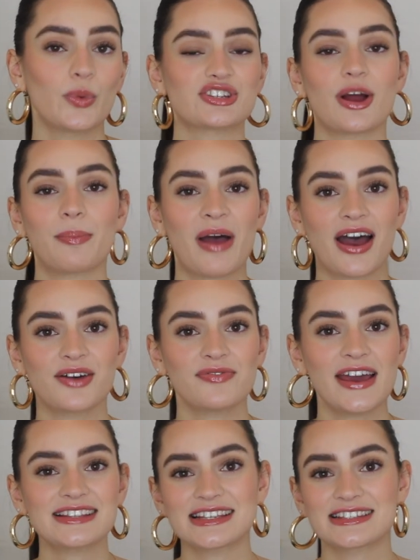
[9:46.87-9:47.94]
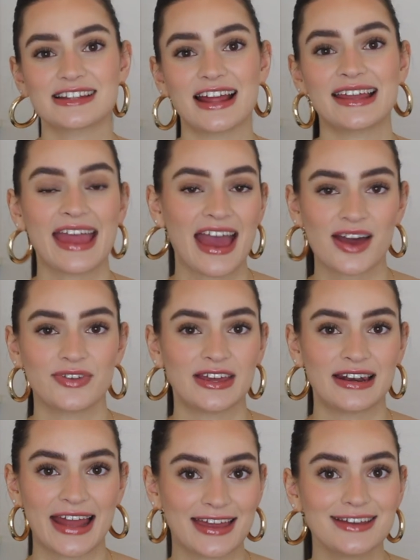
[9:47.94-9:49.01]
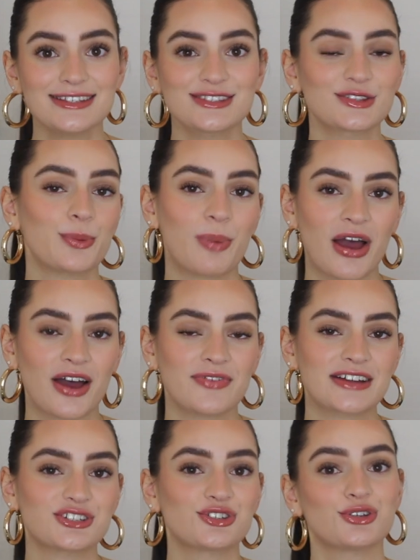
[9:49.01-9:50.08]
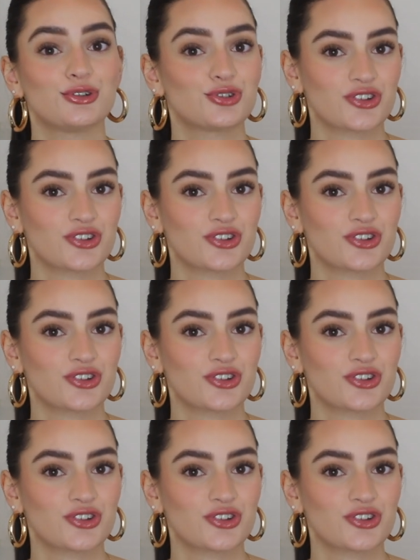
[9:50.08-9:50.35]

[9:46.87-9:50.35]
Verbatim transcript: which are perfect as slightly heavier layers, so perfect to